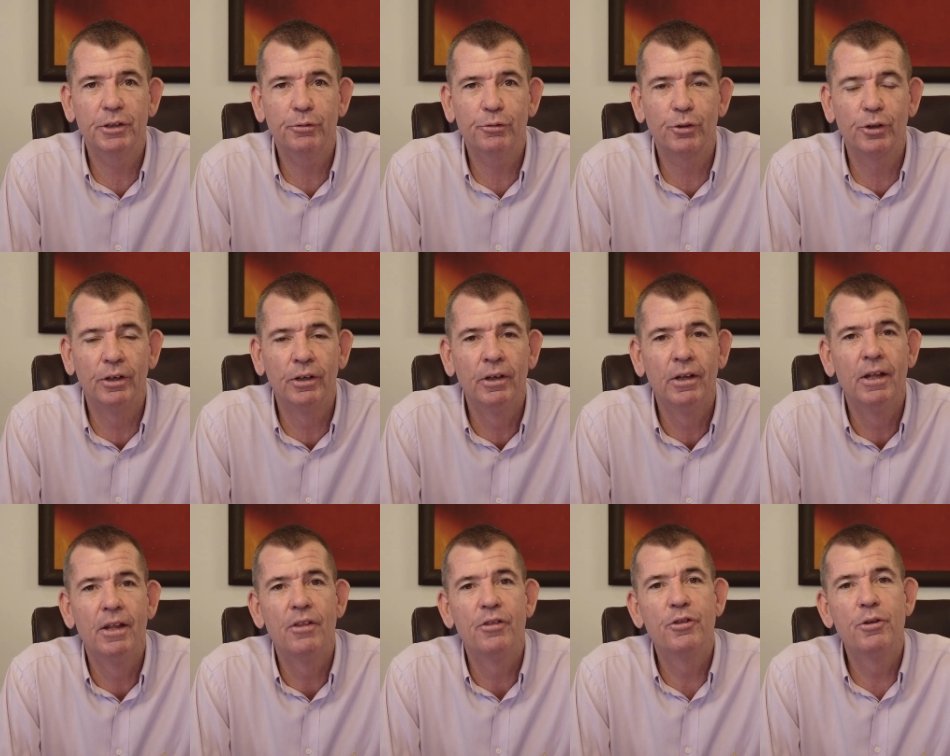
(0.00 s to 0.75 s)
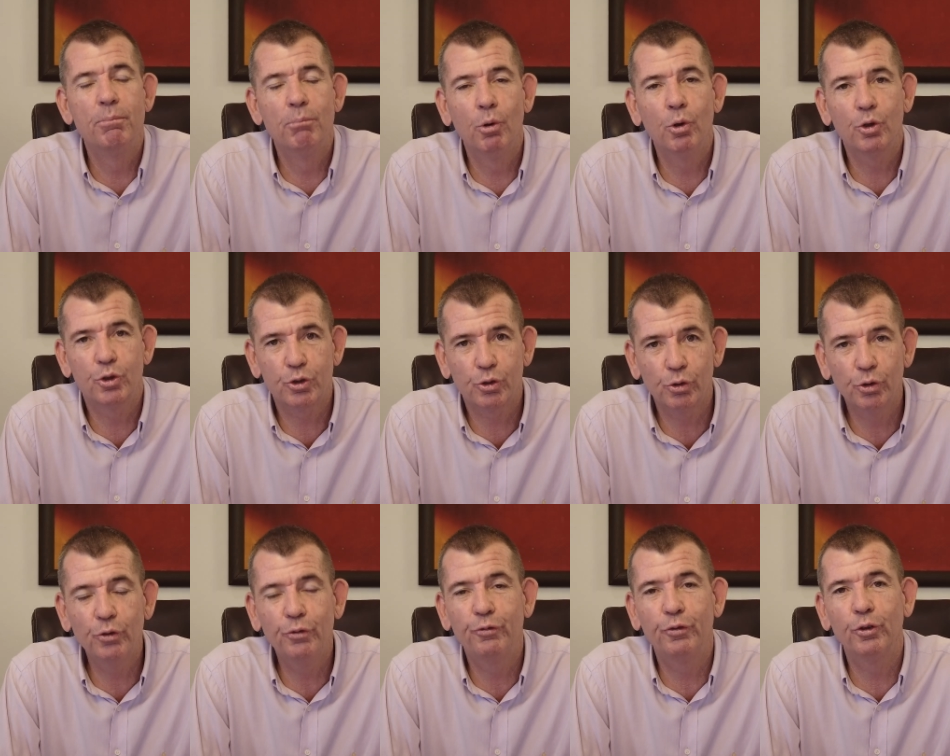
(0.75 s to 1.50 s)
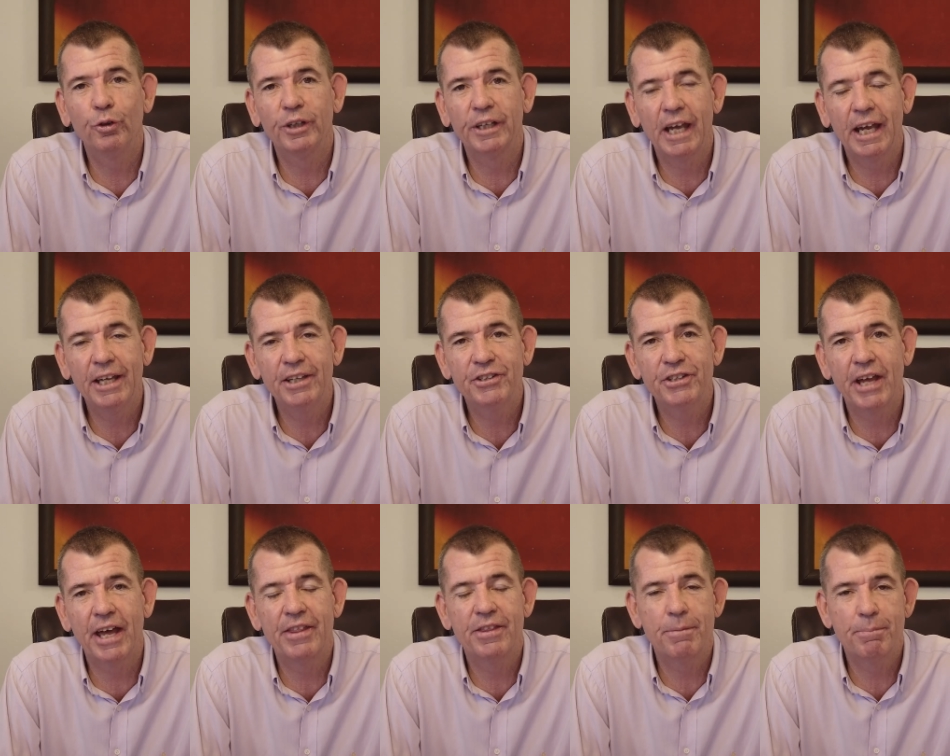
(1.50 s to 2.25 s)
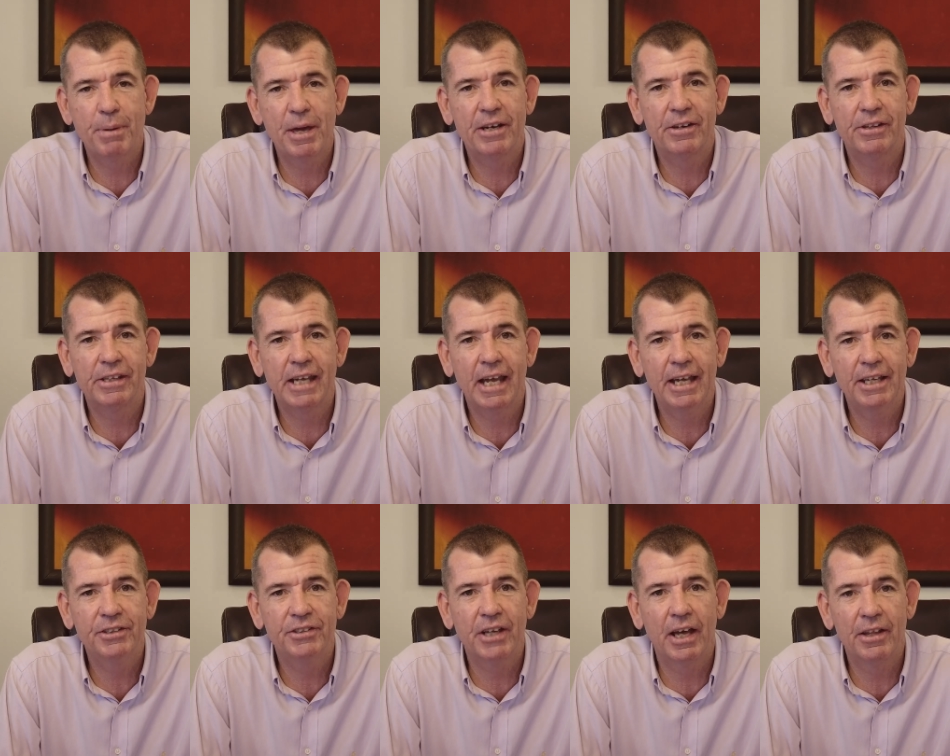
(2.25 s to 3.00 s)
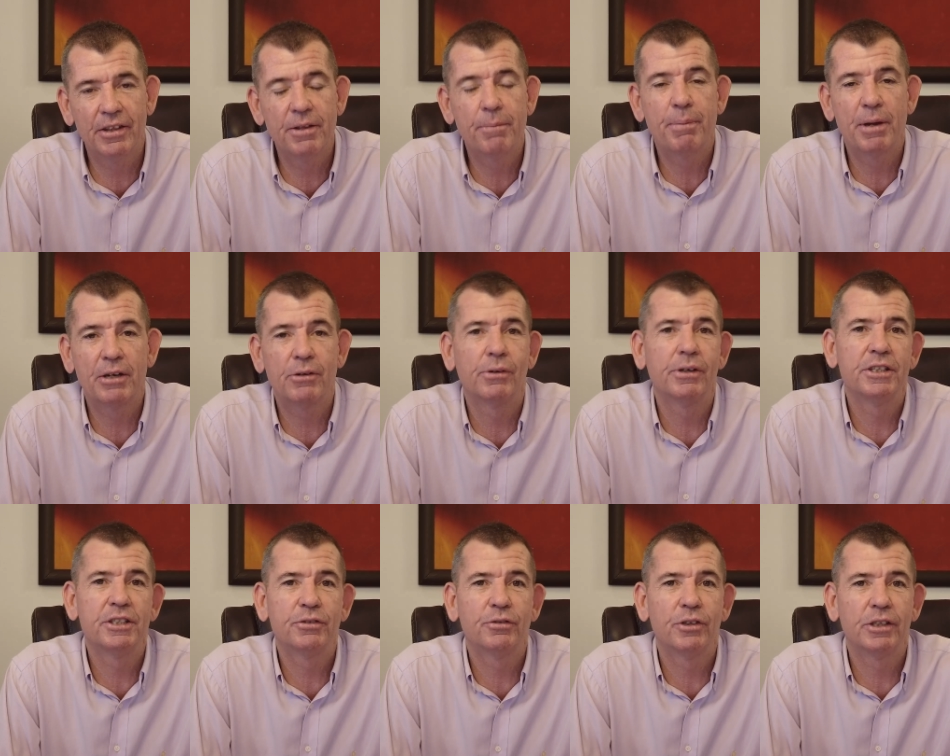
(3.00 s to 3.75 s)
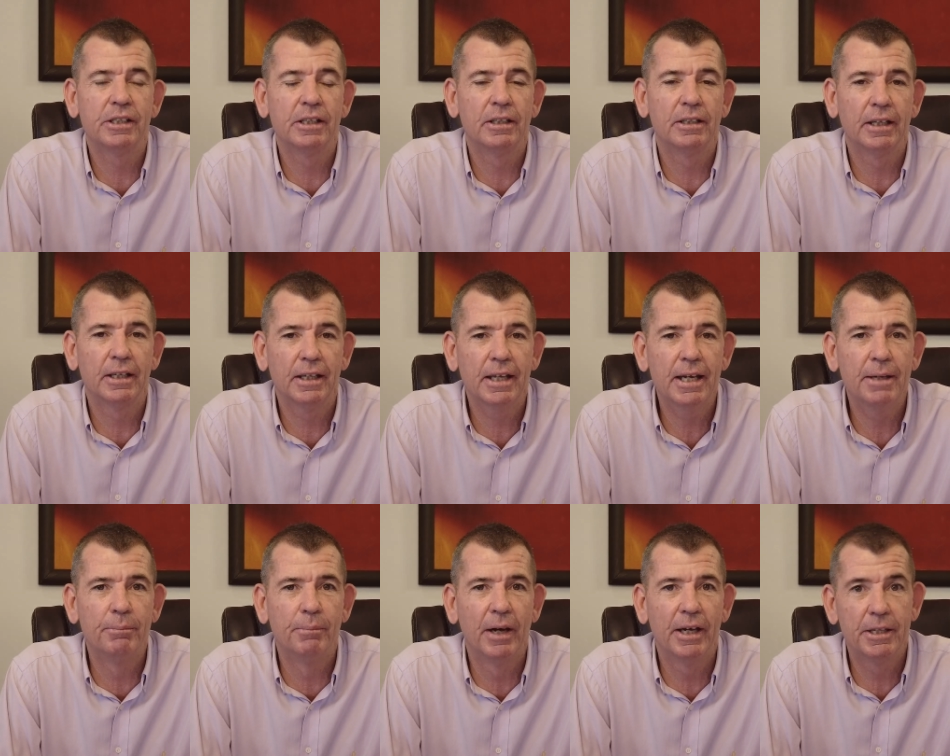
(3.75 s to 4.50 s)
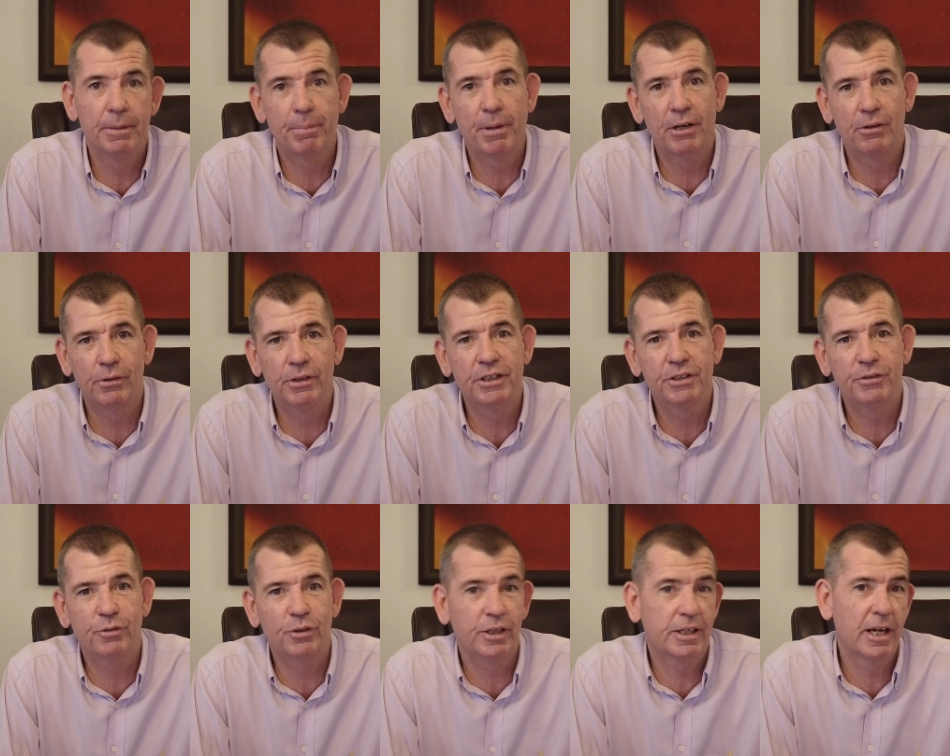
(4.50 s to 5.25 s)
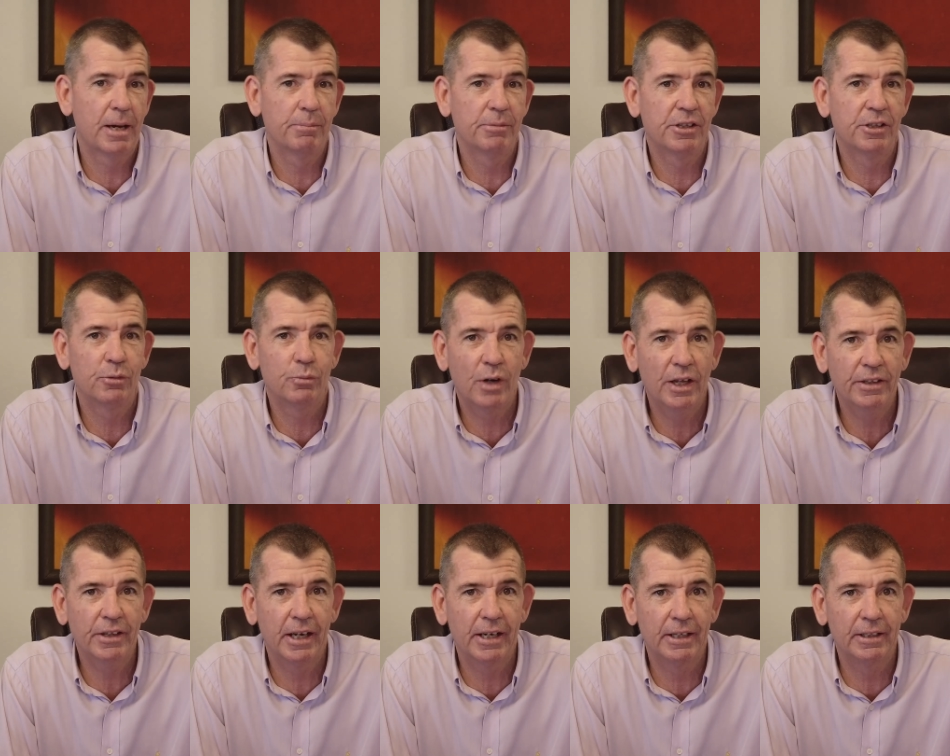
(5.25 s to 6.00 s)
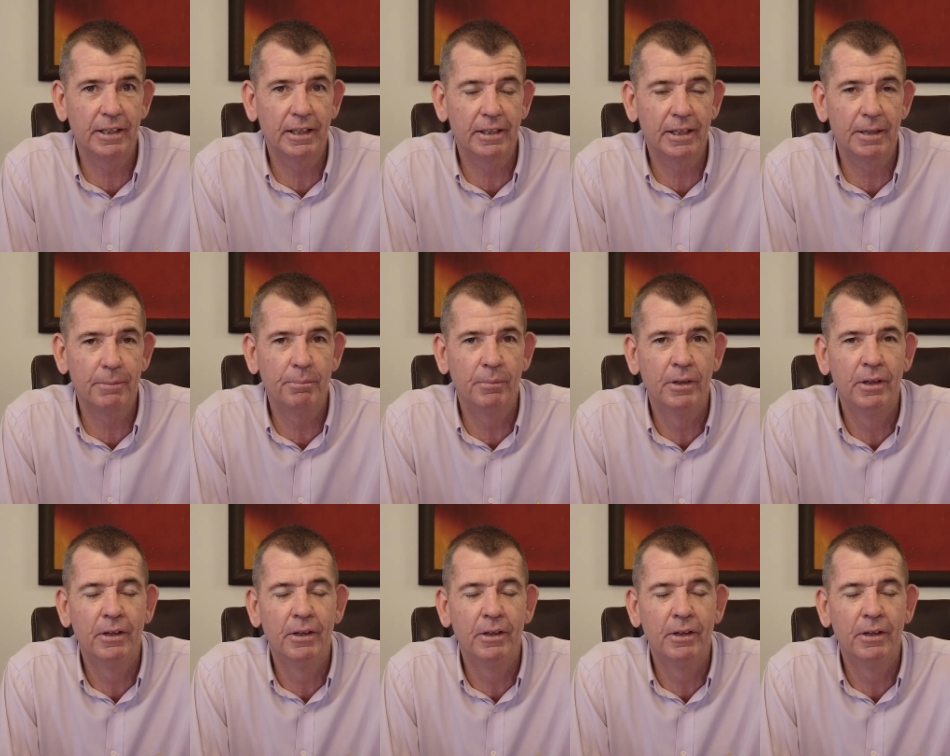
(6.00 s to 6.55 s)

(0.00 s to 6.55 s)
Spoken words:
different. The more truthful the answer, the better it is for the LLM and the better it is for the company that run that LLM.